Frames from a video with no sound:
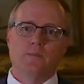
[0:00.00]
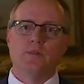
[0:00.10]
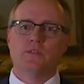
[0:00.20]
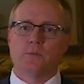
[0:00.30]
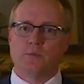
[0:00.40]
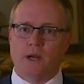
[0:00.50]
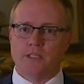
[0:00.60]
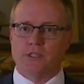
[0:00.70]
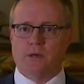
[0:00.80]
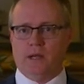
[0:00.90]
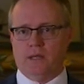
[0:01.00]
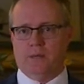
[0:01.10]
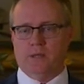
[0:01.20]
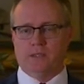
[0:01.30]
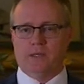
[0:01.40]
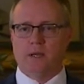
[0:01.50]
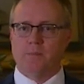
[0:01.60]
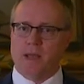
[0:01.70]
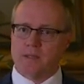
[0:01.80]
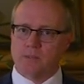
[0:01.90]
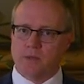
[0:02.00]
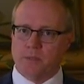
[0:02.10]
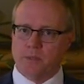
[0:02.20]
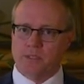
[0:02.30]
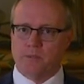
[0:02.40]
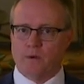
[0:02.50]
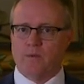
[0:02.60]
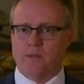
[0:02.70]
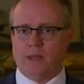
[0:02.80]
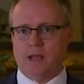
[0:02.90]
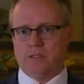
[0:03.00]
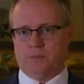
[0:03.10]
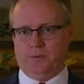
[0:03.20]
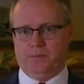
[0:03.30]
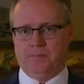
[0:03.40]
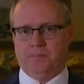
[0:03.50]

put some pressure on him as a young pastor to preach more of the gospel.